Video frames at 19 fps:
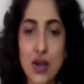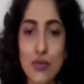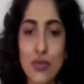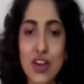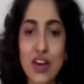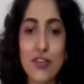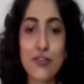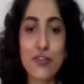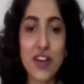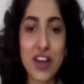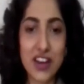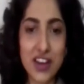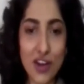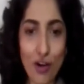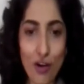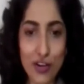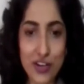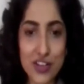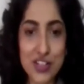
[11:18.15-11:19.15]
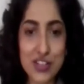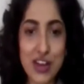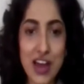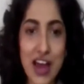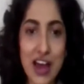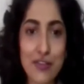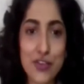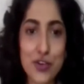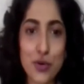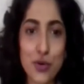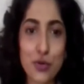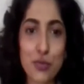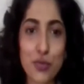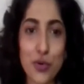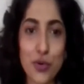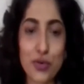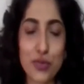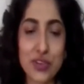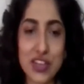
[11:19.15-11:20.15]
We are very honored to have you on
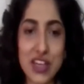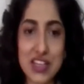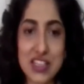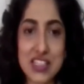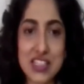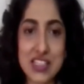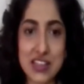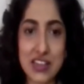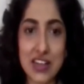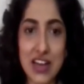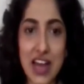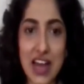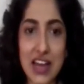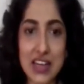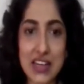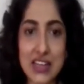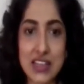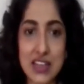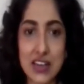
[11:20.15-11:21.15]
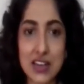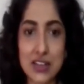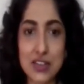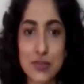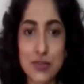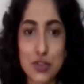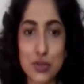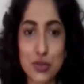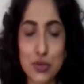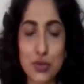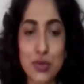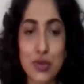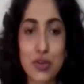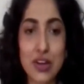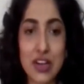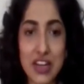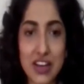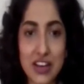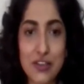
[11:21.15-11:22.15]
board with us, sir, and to
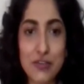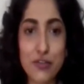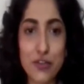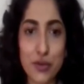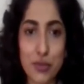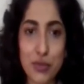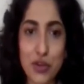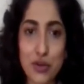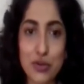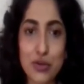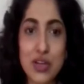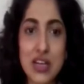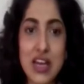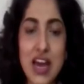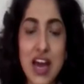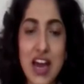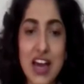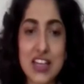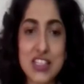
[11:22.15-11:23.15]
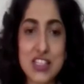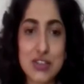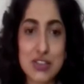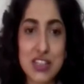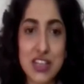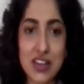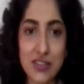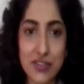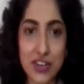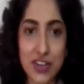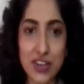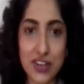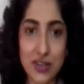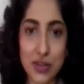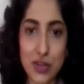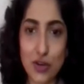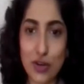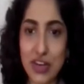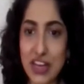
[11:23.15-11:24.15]
learn from you as you
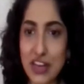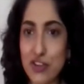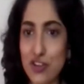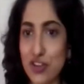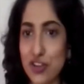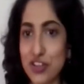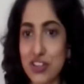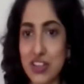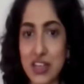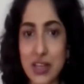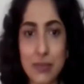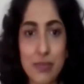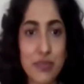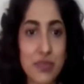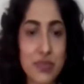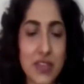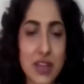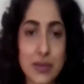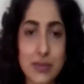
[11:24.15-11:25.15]
deliver your lecture today.